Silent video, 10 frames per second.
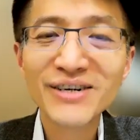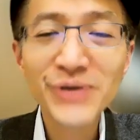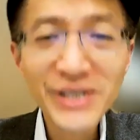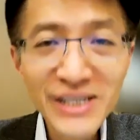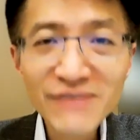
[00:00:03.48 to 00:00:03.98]

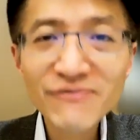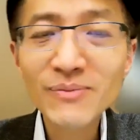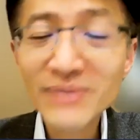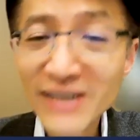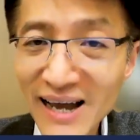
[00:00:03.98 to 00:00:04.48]
Greeting
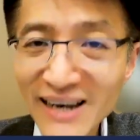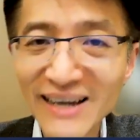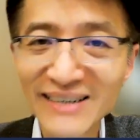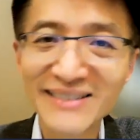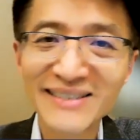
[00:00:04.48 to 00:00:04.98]
from
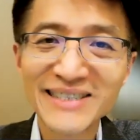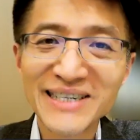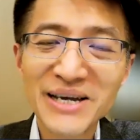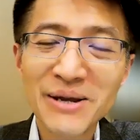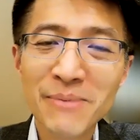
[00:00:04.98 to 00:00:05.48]
Thailand.
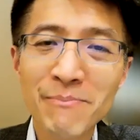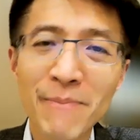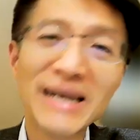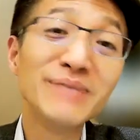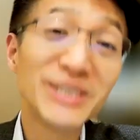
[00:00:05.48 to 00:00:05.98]
My
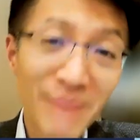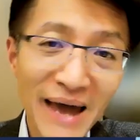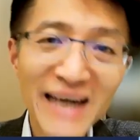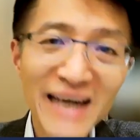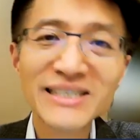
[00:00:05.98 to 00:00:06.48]
name is
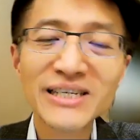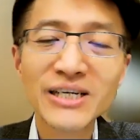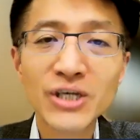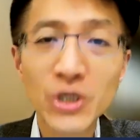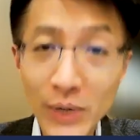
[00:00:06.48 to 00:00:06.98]
Pat
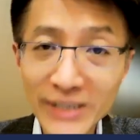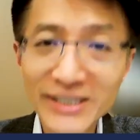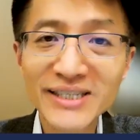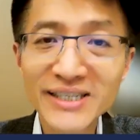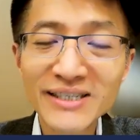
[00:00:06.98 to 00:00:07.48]

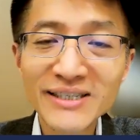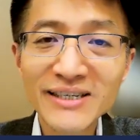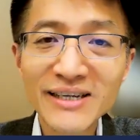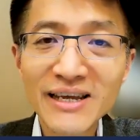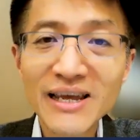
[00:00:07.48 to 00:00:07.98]

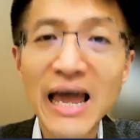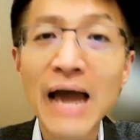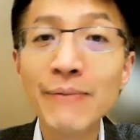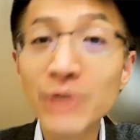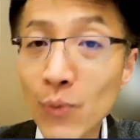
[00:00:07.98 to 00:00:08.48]
Kiratisin,
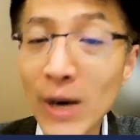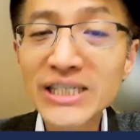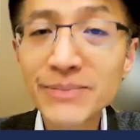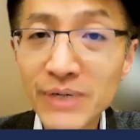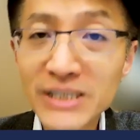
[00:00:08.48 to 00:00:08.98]
I'm the
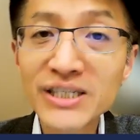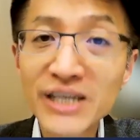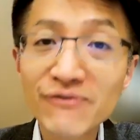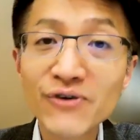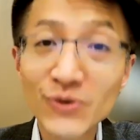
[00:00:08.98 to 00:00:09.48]
Vice
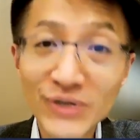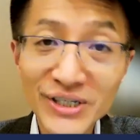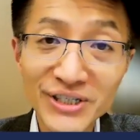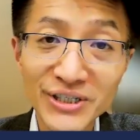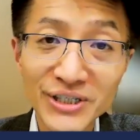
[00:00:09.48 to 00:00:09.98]
President for
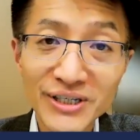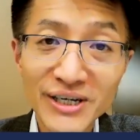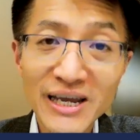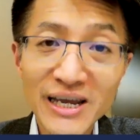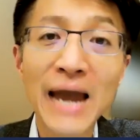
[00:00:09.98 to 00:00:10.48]
Research
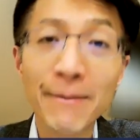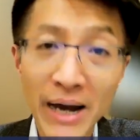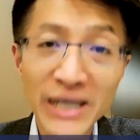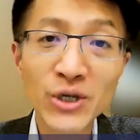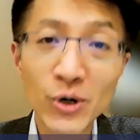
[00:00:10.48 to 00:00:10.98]
at
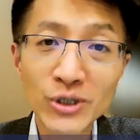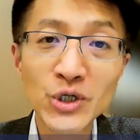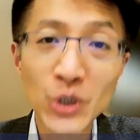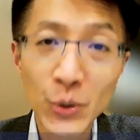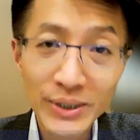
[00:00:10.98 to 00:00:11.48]
Mahidol
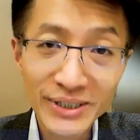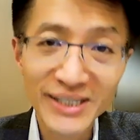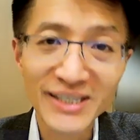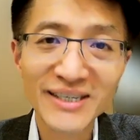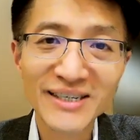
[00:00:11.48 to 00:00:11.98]

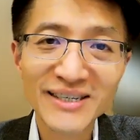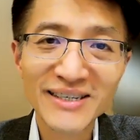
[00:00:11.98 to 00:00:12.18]
University.